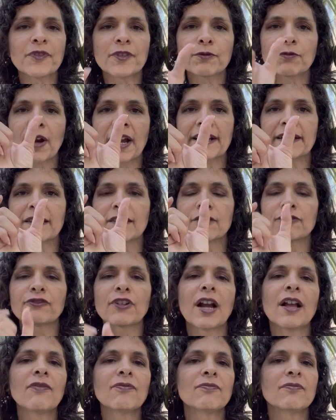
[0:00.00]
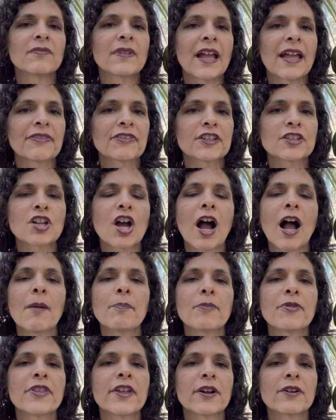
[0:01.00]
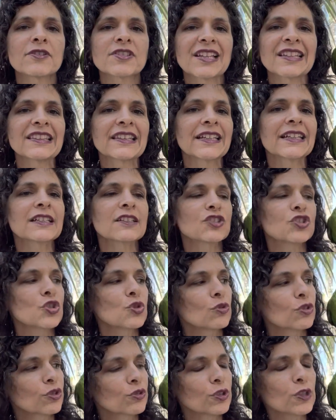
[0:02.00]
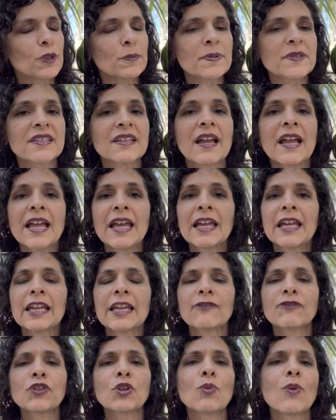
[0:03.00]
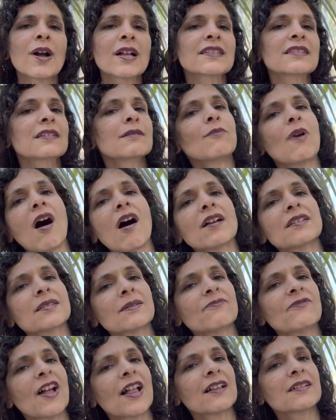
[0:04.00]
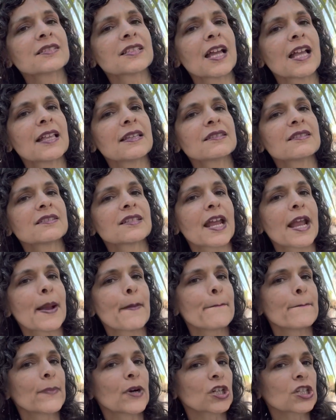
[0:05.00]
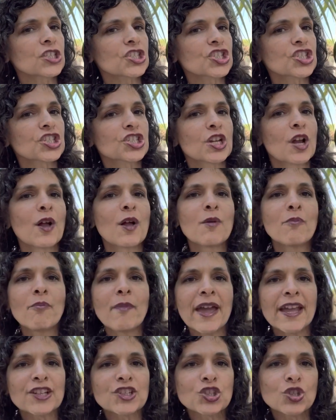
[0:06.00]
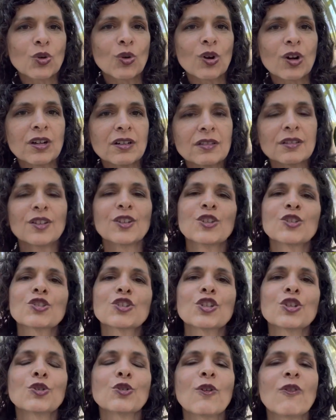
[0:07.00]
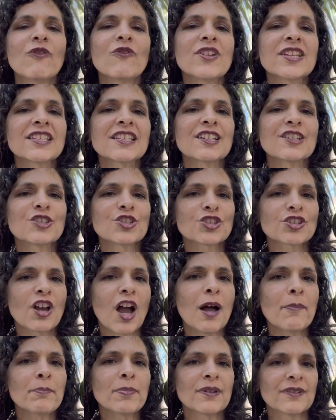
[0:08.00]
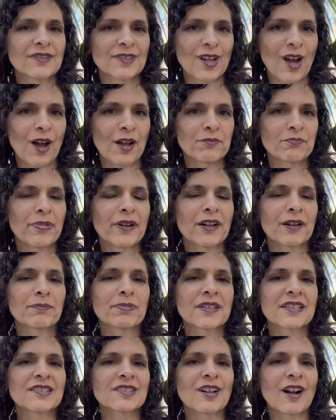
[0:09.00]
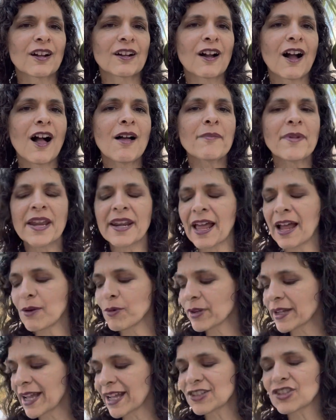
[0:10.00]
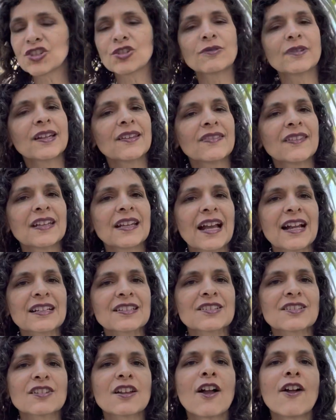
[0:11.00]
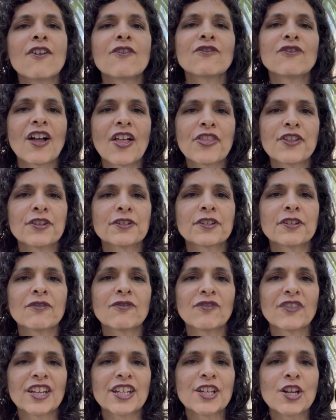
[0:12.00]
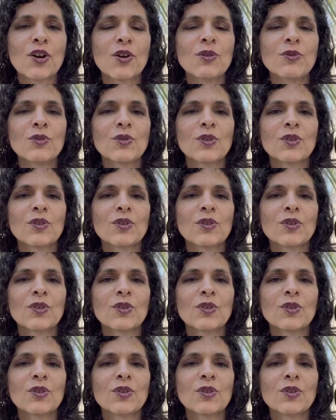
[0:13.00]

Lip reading: Right in the front at the top, there's a link to the groups. If you want some awesome Valentine's Day merch, make sure to visit shop.parrotbliss.com, and I will catch you in the next feathered video